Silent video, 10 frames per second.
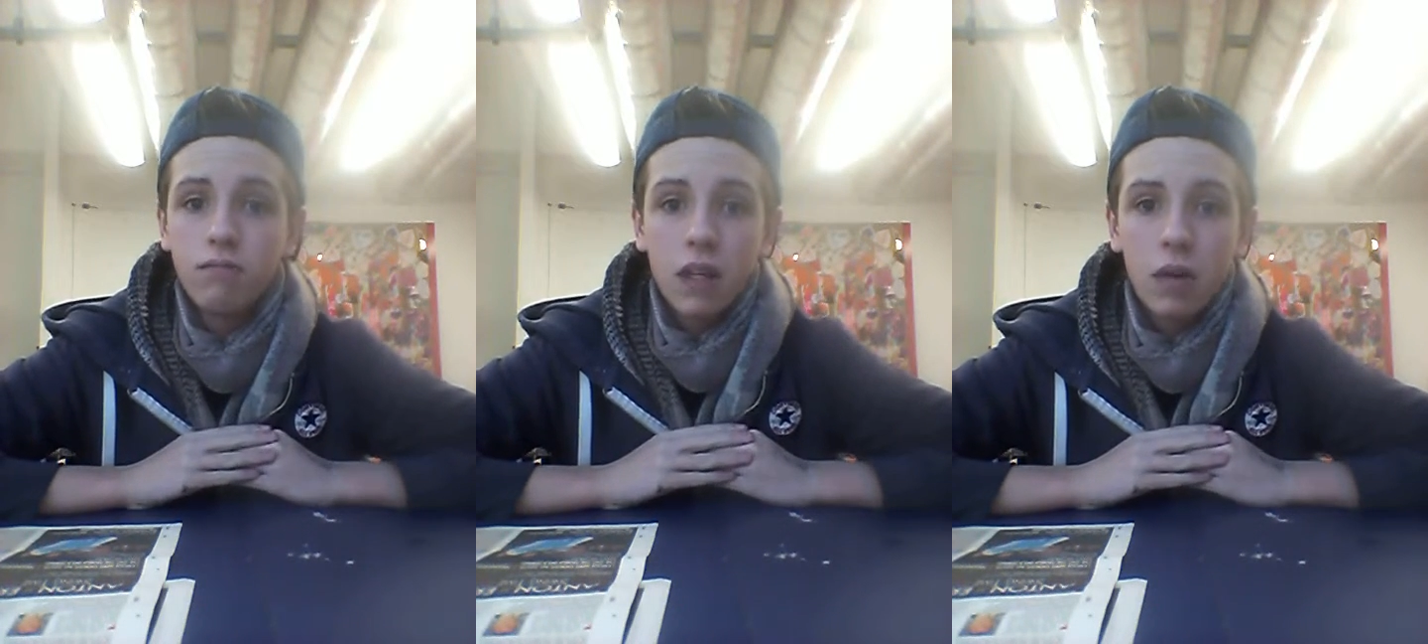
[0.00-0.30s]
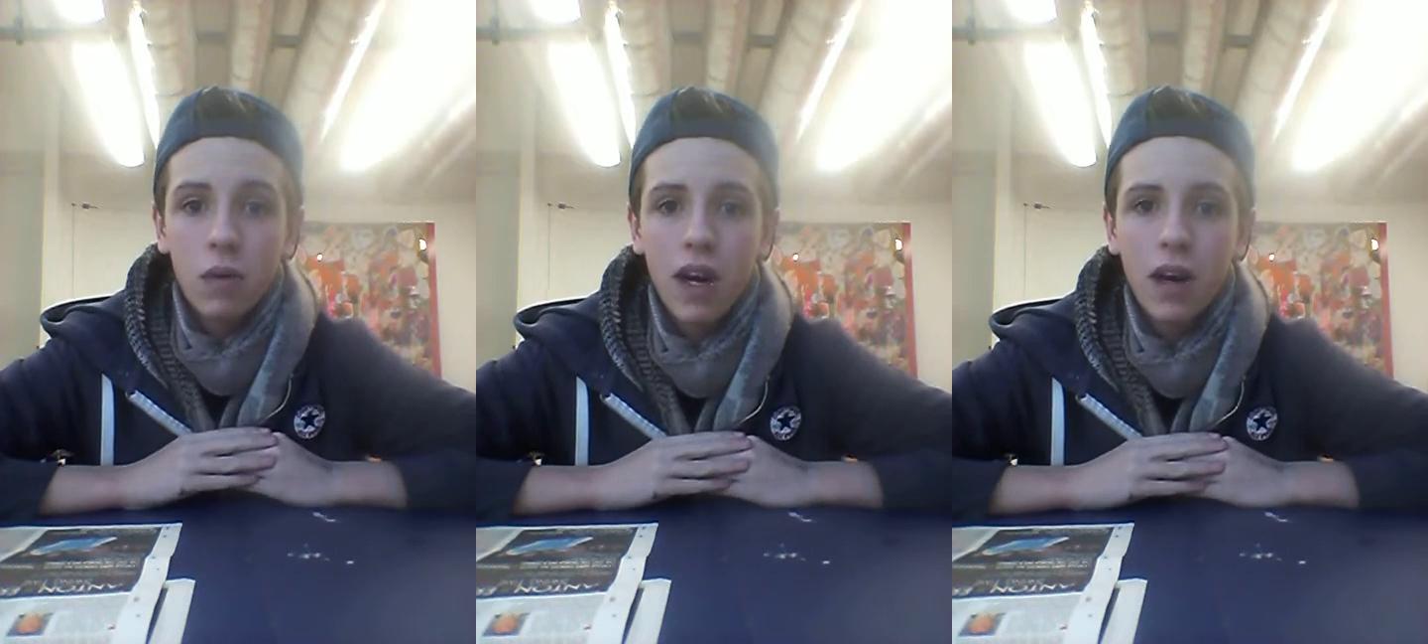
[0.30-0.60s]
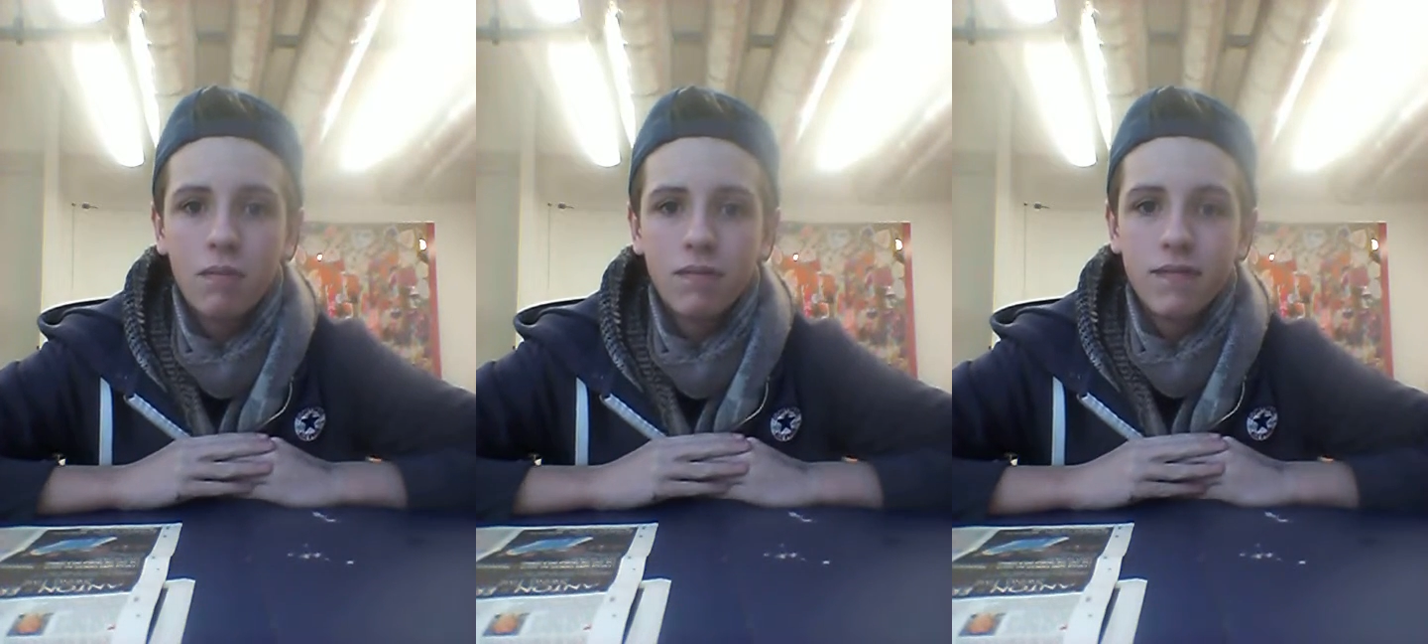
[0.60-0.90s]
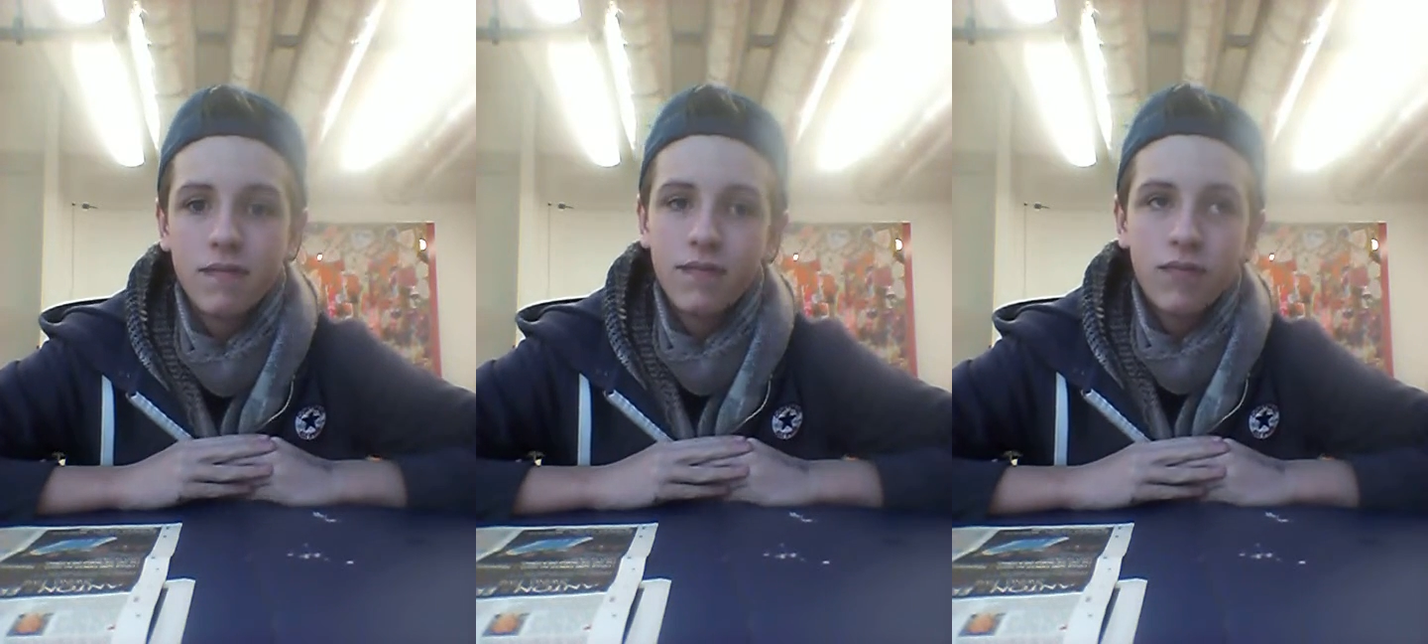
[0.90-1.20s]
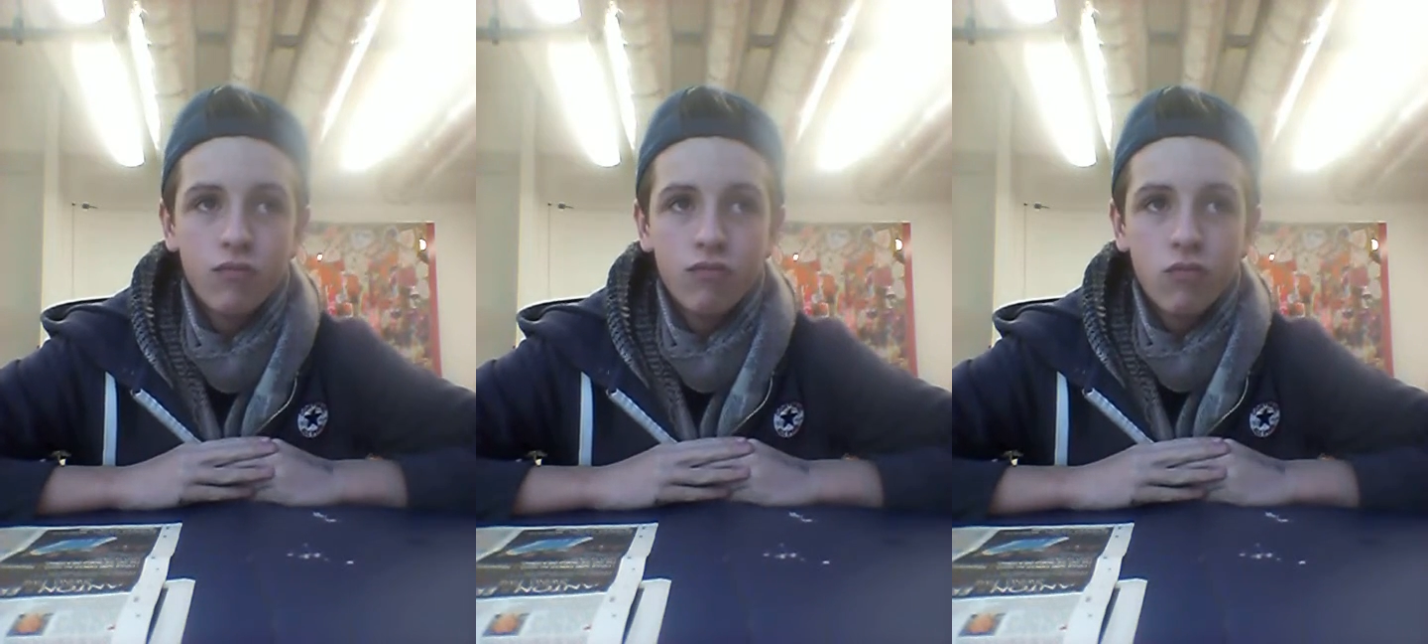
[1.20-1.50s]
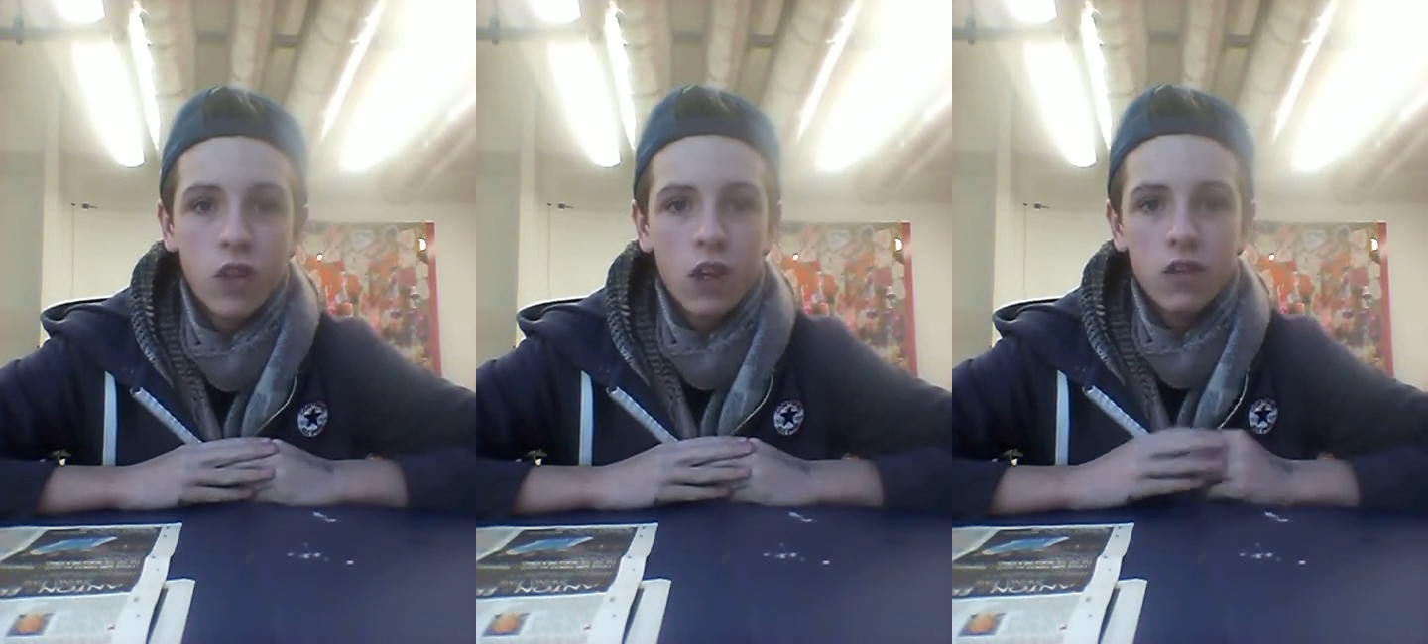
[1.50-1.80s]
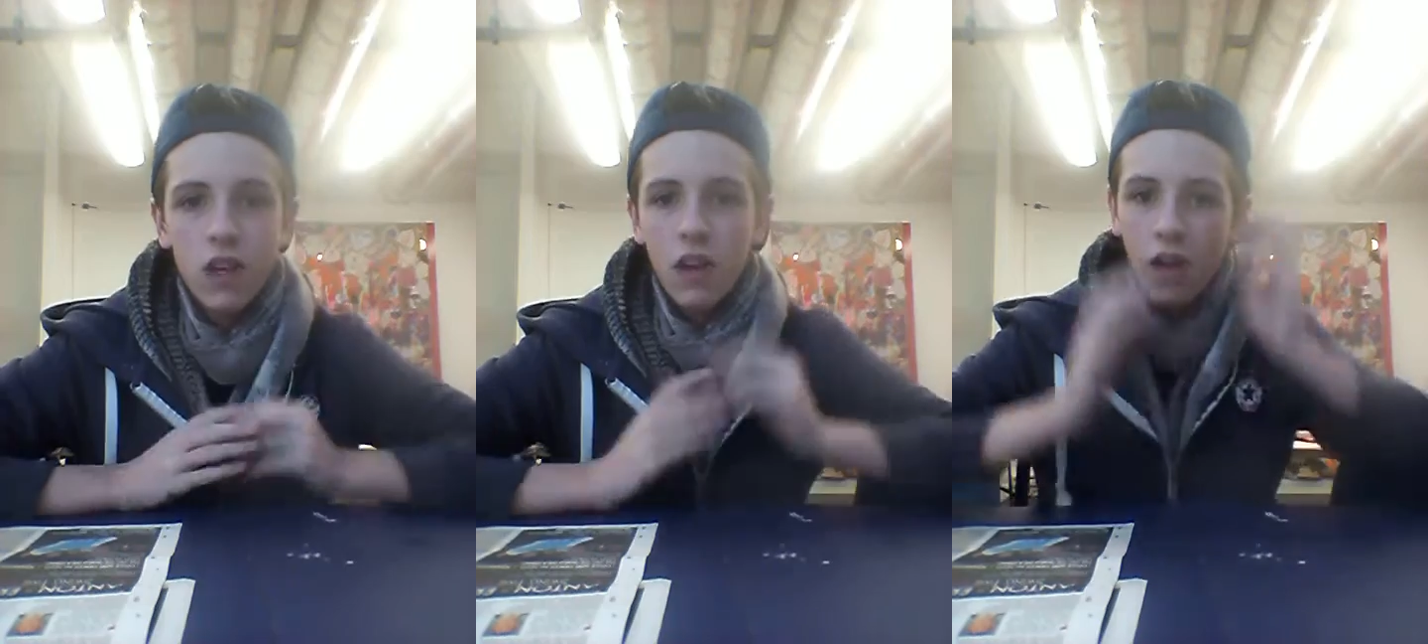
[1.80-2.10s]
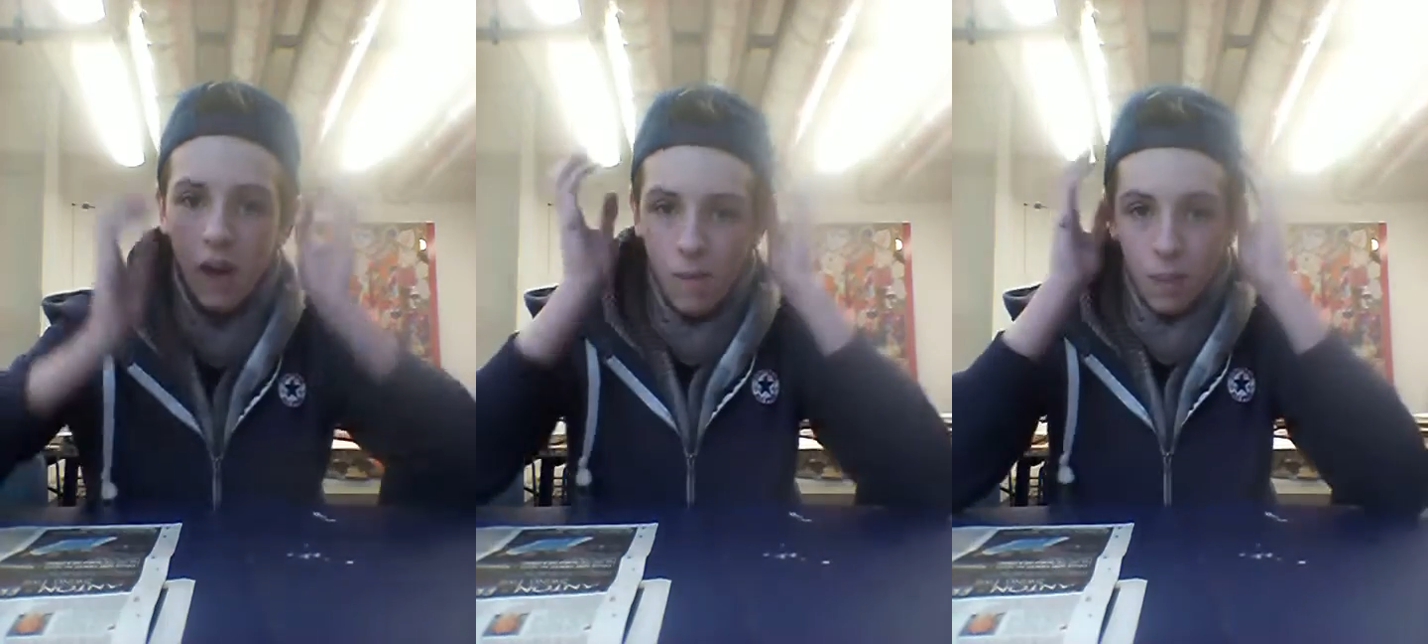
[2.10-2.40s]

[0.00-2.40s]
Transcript: be who I am. So anyway,